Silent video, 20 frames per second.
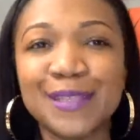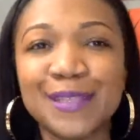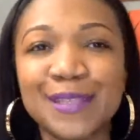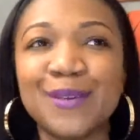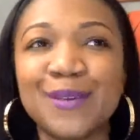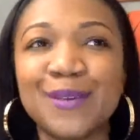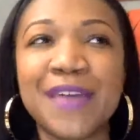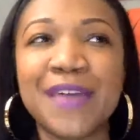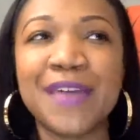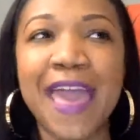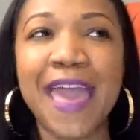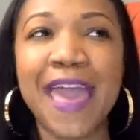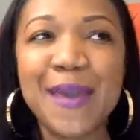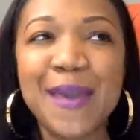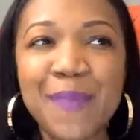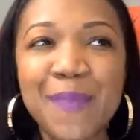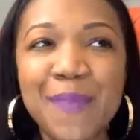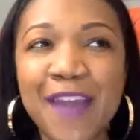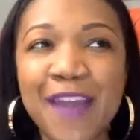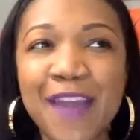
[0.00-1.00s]
So that
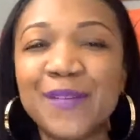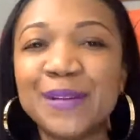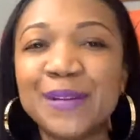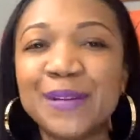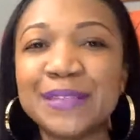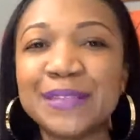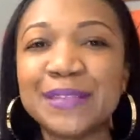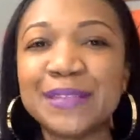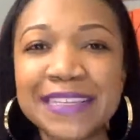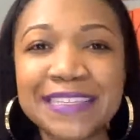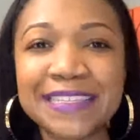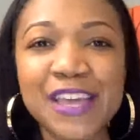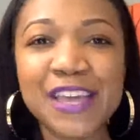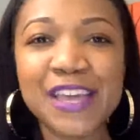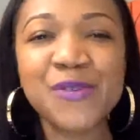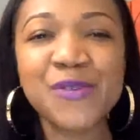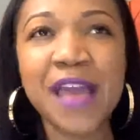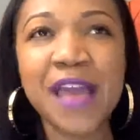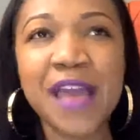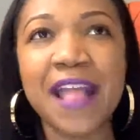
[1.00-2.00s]
impact versus
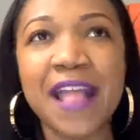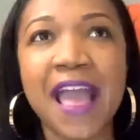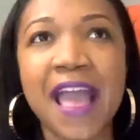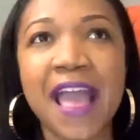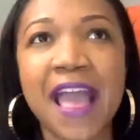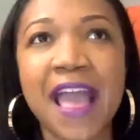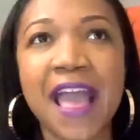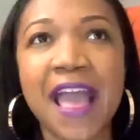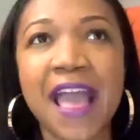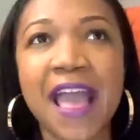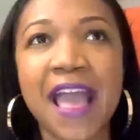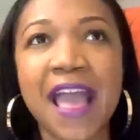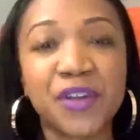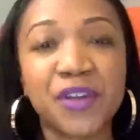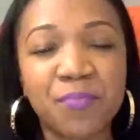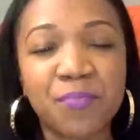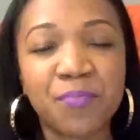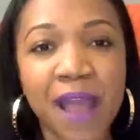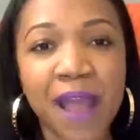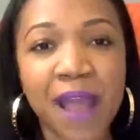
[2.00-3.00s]
intent, you kind of have to put
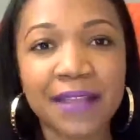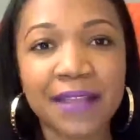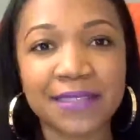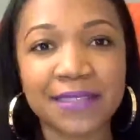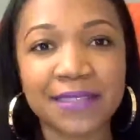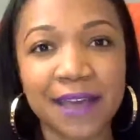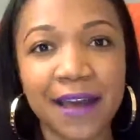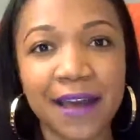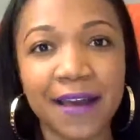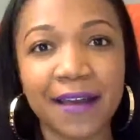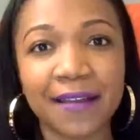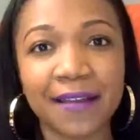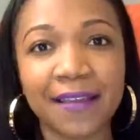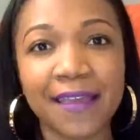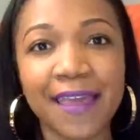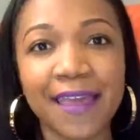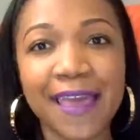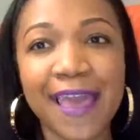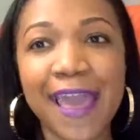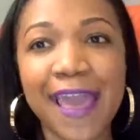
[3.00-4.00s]
your pride aside
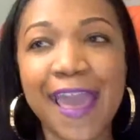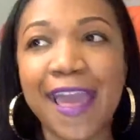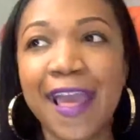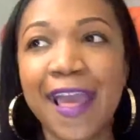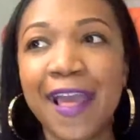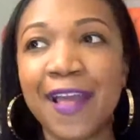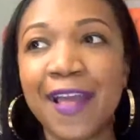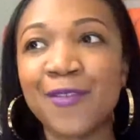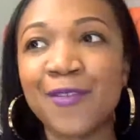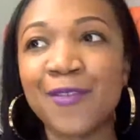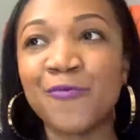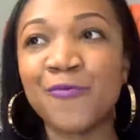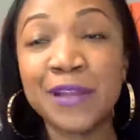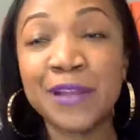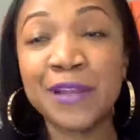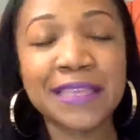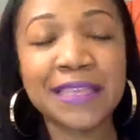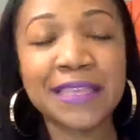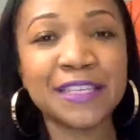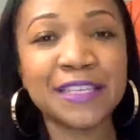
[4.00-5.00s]
and
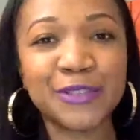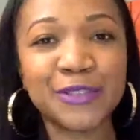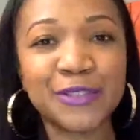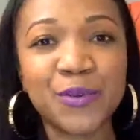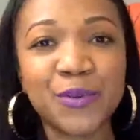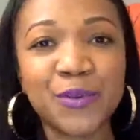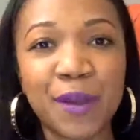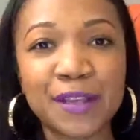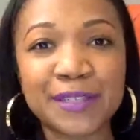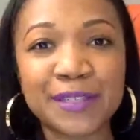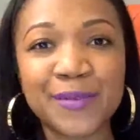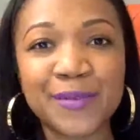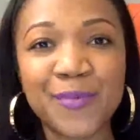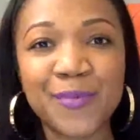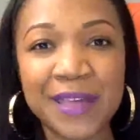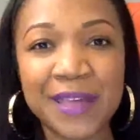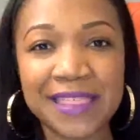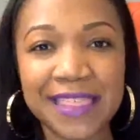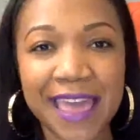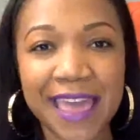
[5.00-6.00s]
really listen to a person
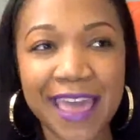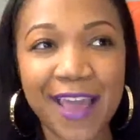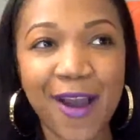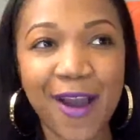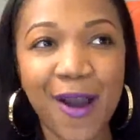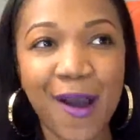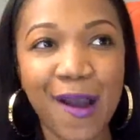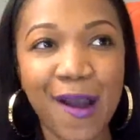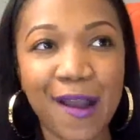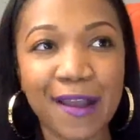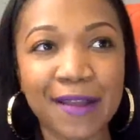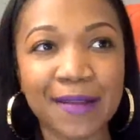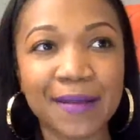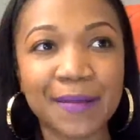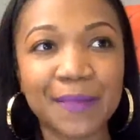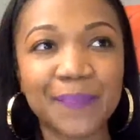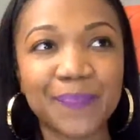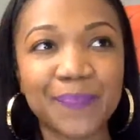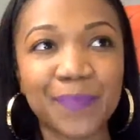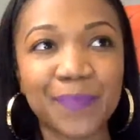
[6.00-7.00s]
when
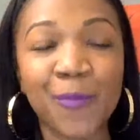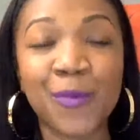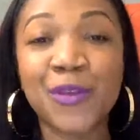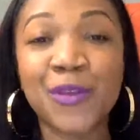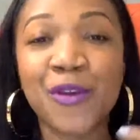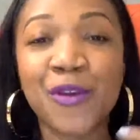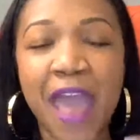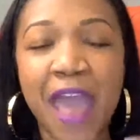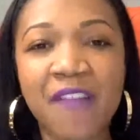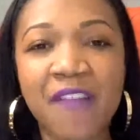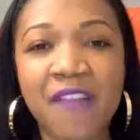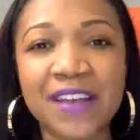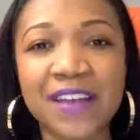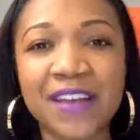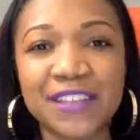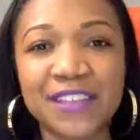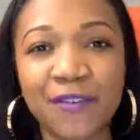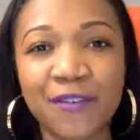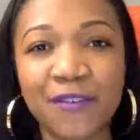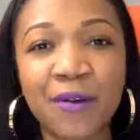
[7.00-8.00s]
you're having
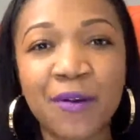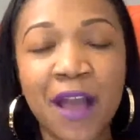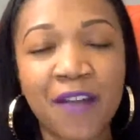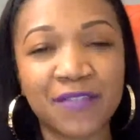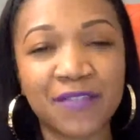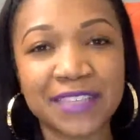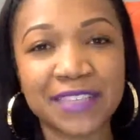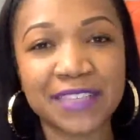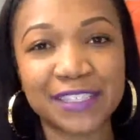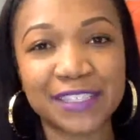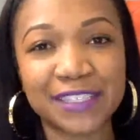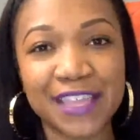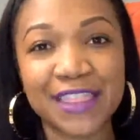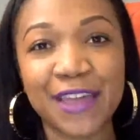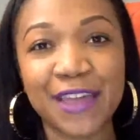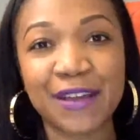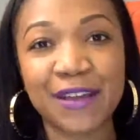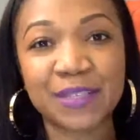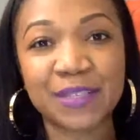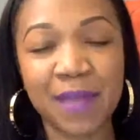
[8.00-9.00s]
a difficult conversation
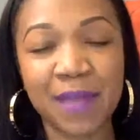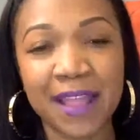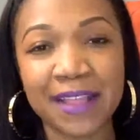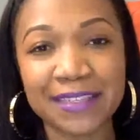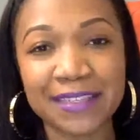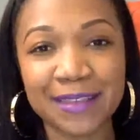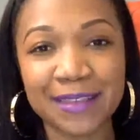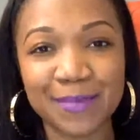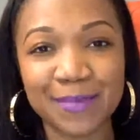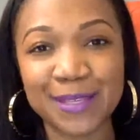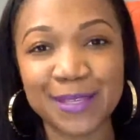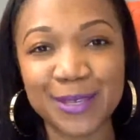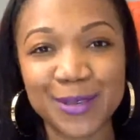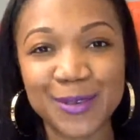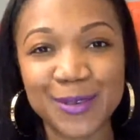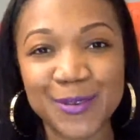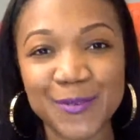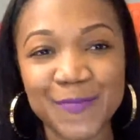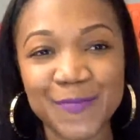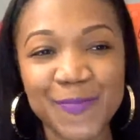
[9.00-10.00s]
and they're explaining something to
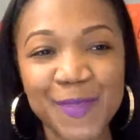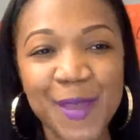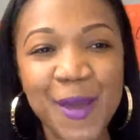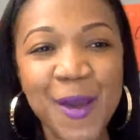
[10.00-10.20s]
you.